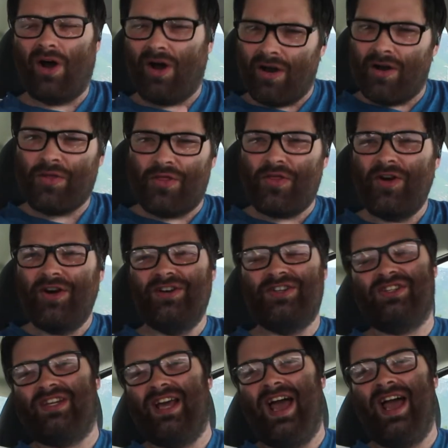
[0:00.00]
on a
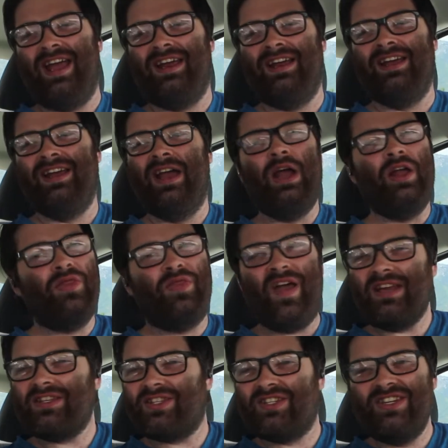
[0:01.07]
Thursday.
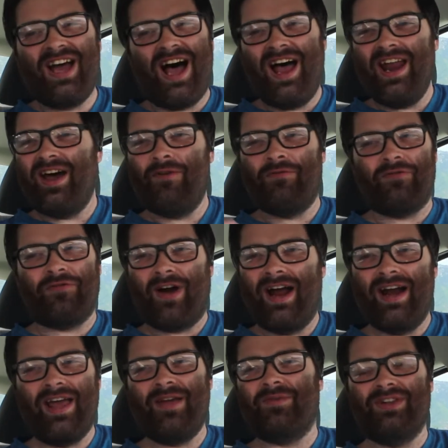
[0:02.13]
That's not a
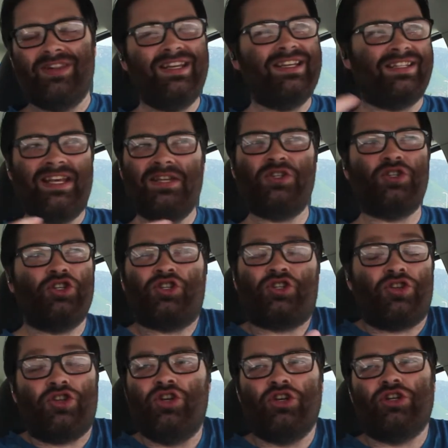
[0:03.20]
Friday release. That's just,
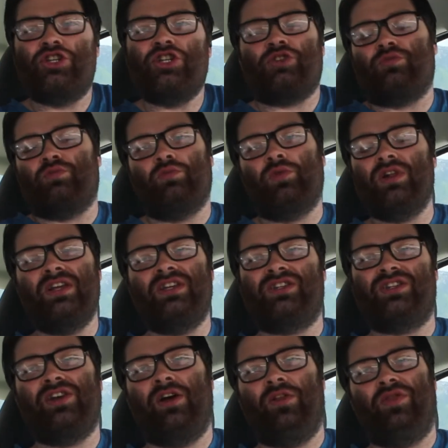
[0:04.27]
you're just
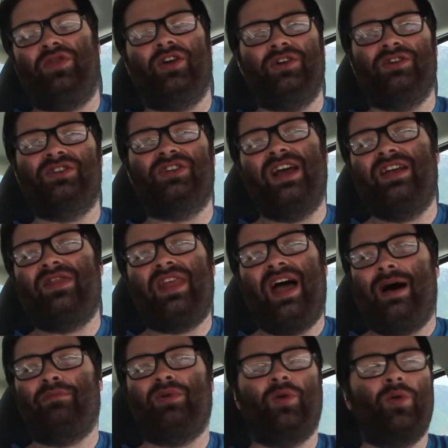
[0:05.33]
releasing on Thursday at
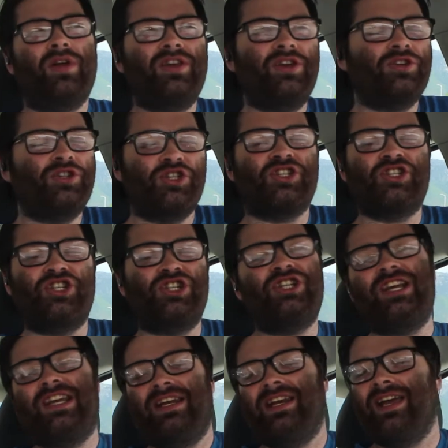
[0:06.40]
that point. You're just
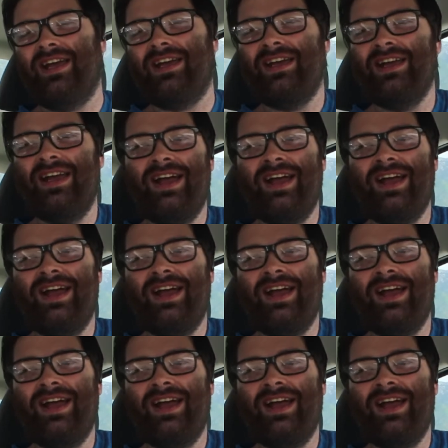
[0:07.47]
cheating.